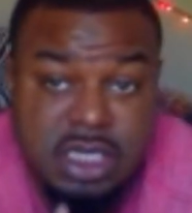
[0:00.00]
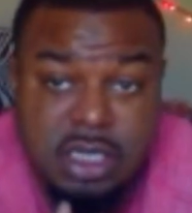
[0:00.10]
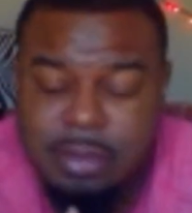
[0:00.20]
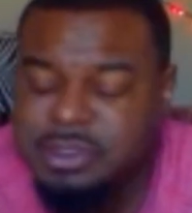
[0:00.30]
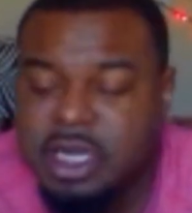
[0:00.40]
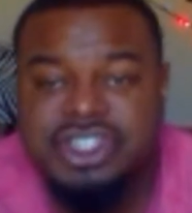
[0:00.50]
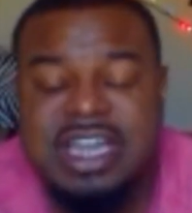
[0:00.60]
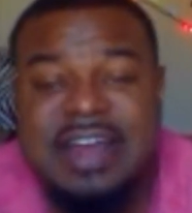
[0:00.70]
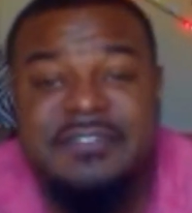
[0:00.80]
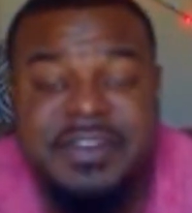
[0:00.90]
I'm sorry,
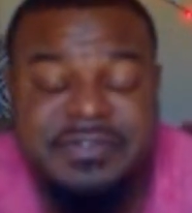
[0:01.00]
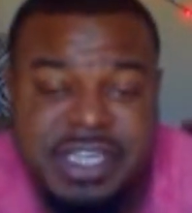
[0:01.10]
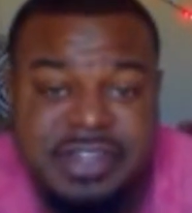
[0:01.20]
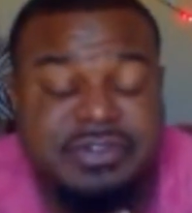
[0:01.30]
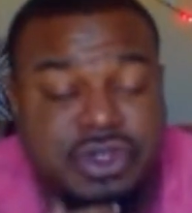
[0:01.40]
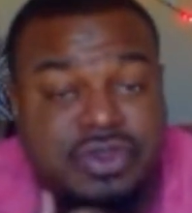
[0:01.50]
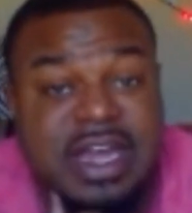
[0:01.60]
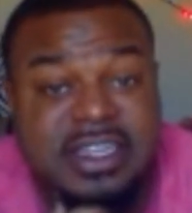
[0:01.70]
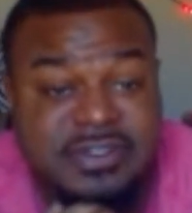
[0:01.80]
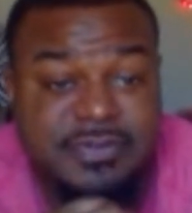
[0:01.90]
July 15th of
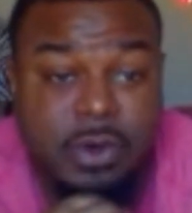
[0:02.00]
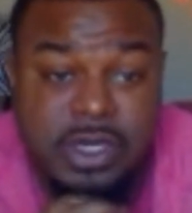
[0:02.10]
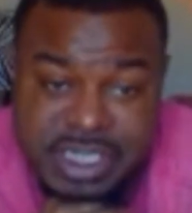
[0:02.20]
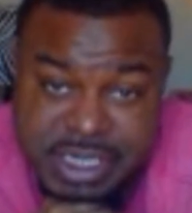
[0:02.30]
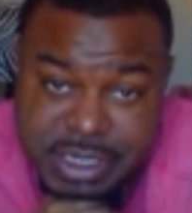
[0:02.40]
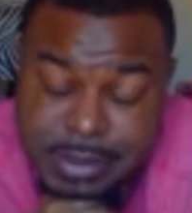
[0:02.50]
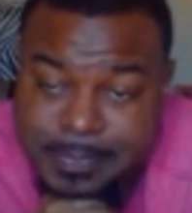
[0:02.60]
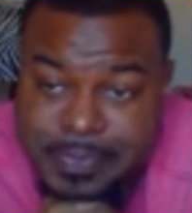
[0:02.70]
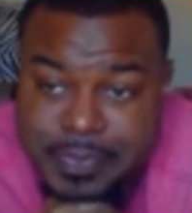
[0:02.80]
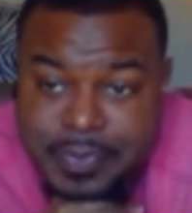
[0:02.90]
2014,
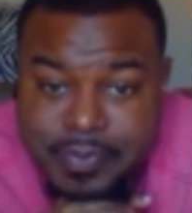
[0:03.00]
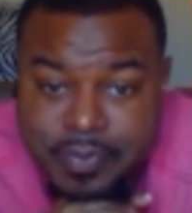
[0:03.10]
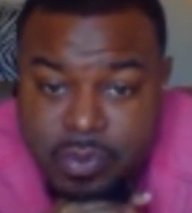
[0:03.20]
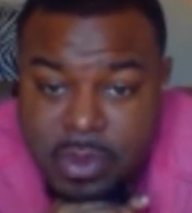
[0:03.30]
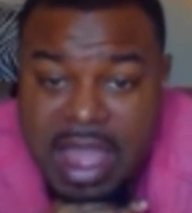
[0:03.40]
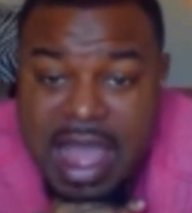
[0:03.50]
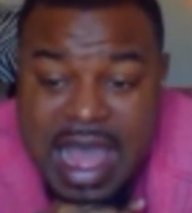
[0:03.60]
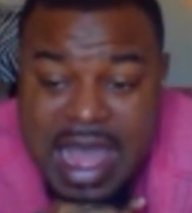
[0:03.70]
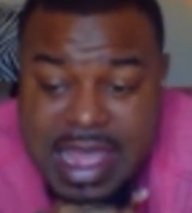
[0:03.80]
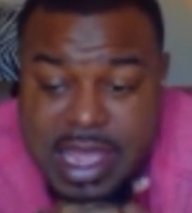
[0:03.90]

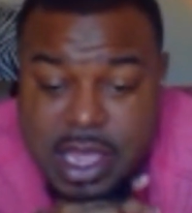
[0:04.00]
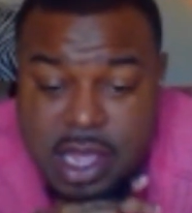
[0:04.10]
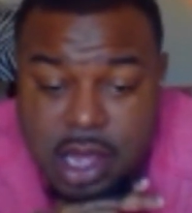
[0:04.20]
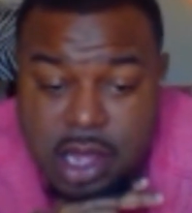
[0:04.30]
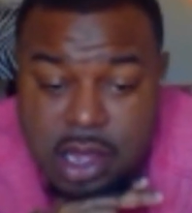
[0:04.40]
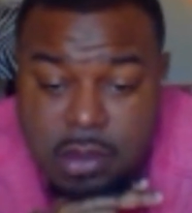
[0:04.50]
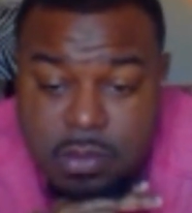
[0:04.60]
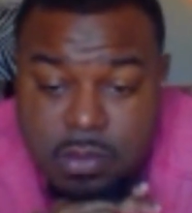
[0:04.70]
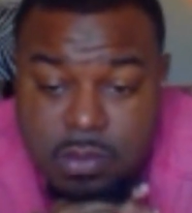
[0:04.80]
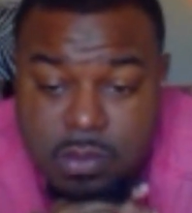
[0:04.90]
I
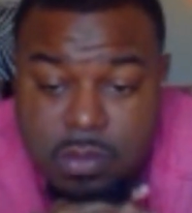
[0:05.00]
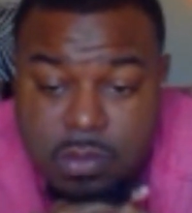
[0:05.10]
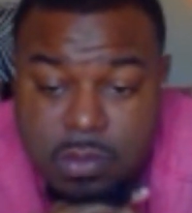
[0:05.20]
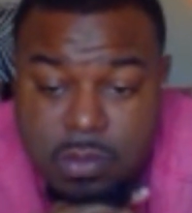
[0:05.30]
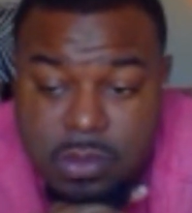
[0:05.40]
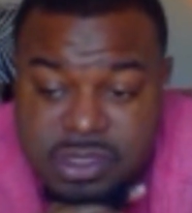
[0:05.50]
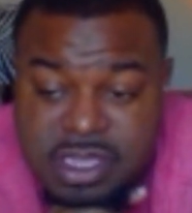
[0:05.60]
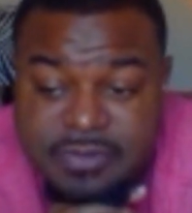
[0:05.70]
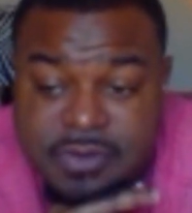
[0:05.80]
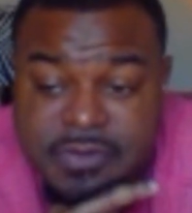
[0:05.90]
um,
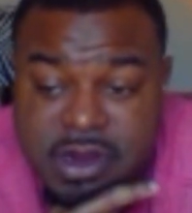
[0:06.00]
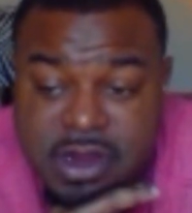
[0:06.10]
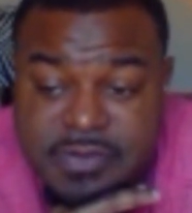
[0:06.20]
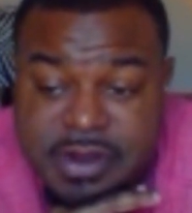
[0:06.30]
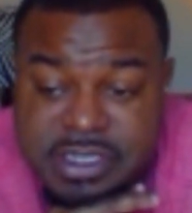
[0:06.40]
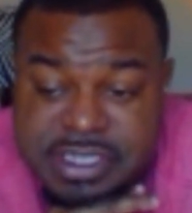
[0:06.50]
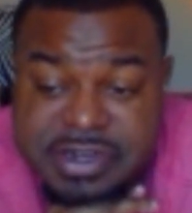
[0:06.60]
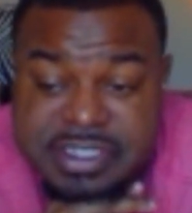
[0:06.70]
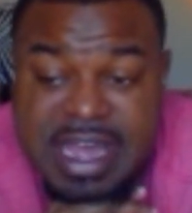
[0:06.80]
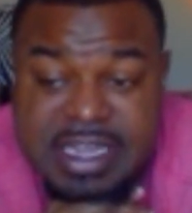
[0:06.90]
suffered a very, very
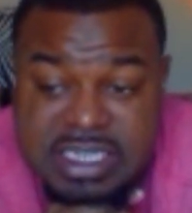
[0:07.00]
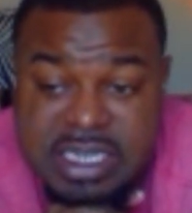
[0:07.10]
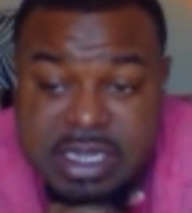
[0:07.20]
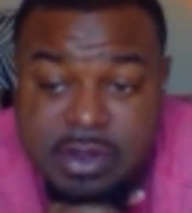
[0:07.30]
serious accident